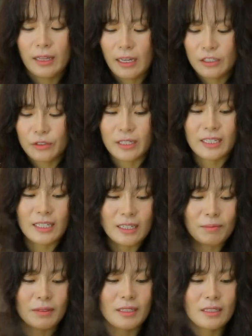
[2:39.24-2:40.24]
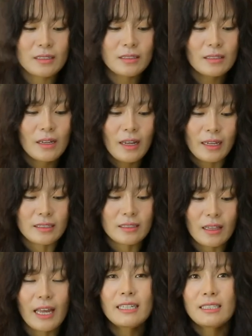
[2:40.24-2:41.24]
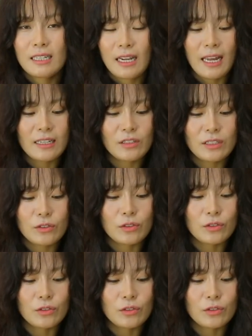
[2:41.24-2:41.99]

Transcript: actually keep this and slice it, add it to the